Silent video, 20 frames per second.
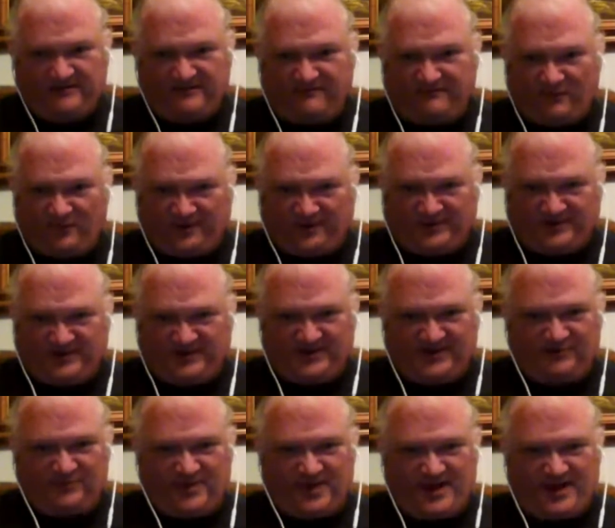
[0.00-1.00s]
14
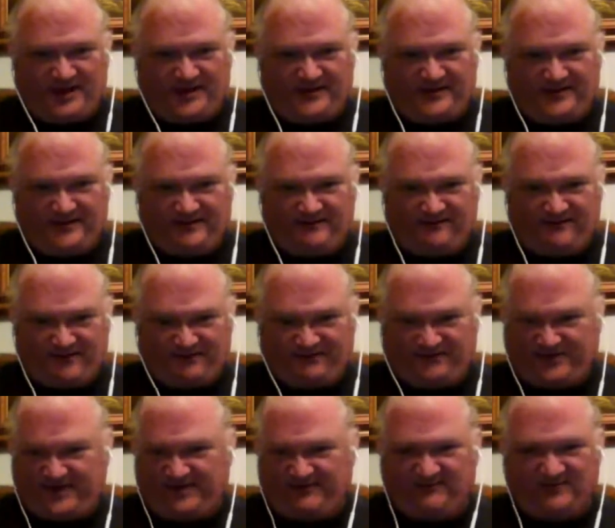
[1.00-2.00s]
right.
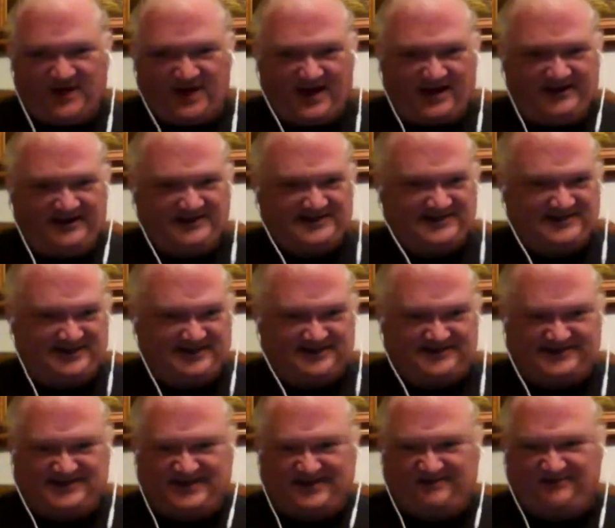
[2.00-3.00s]
15 right.
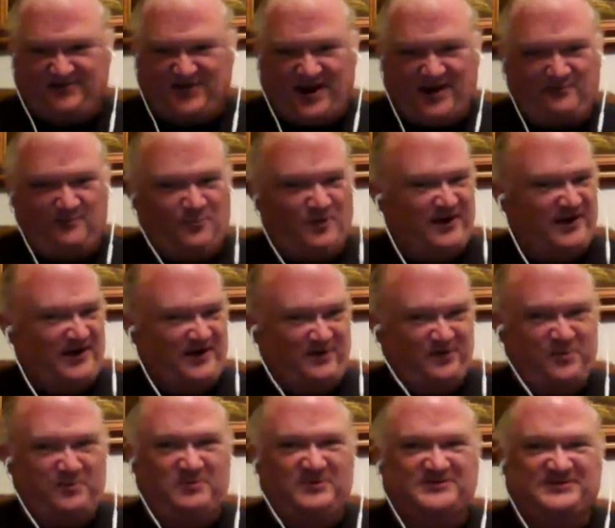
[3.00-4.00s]
16 right.
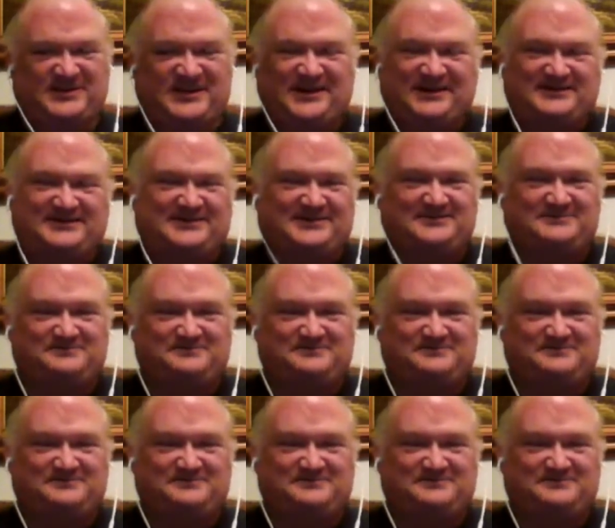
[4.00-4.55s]
100%.